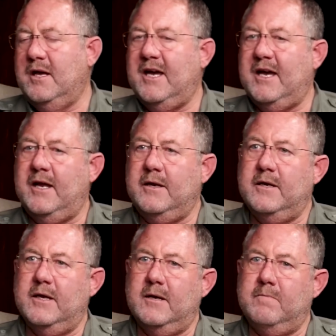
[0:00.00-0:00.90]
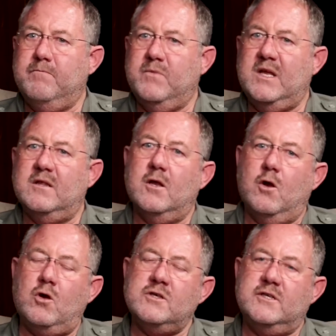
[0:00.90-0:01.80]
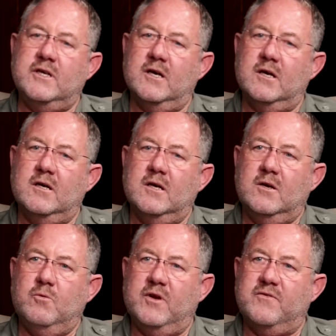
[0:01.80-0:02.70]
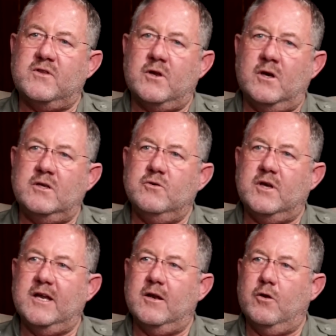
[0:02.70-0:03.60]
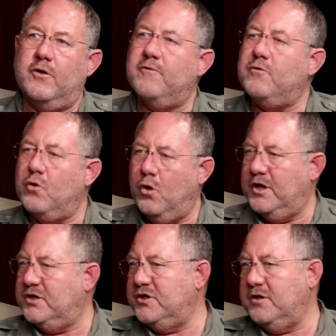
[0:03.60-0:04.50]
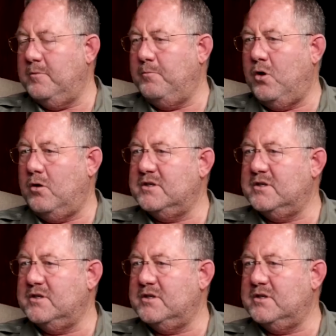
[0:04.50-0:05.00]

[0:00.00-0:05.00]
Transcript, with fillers: And in the last year, we've tried to get a lot of knowledge in the park.